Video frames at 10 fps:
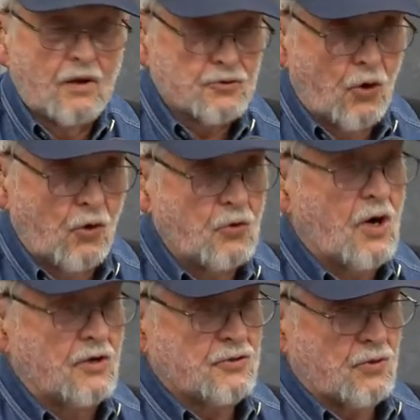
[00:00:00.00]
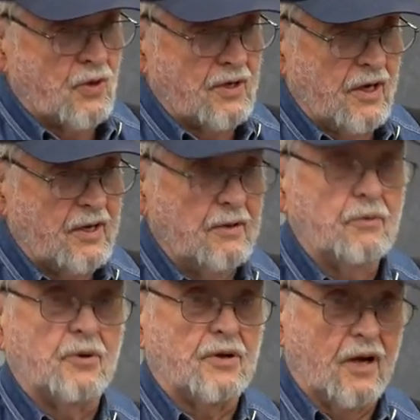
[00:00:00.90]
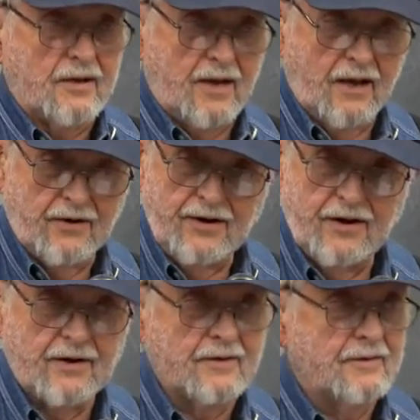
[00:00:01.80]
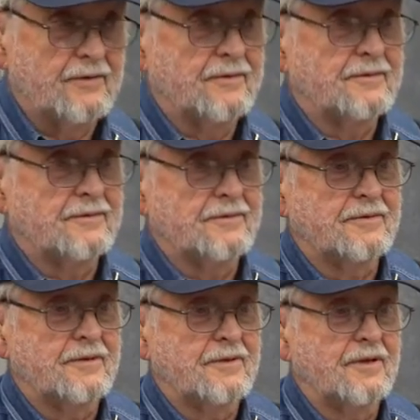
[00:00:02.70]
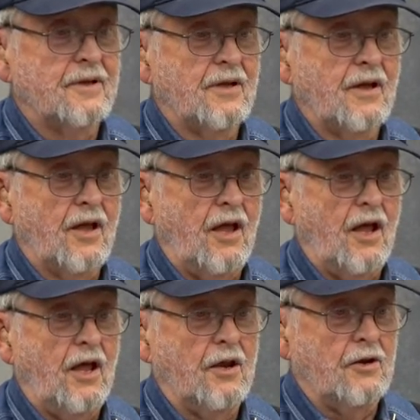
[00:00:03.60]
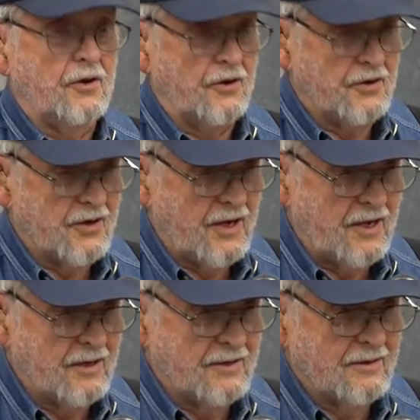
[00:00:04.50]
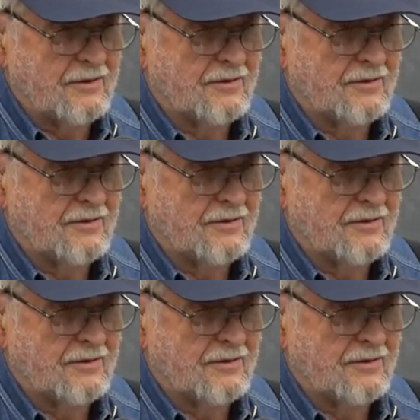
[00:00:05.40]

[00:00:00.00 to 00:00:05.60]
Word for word: So consequently, we got down there, and here again,